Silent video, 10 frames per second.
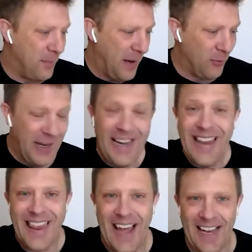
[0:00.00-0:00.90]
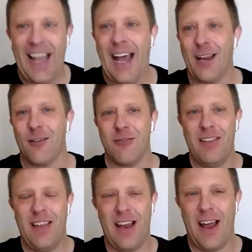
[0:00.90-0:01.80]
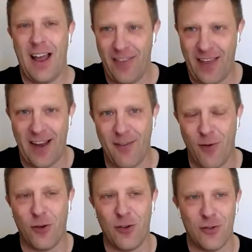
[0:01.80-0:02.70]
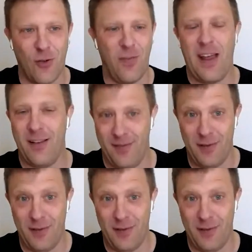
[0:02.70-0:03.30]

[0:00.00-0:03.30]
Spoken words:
people in that category that are focused on that,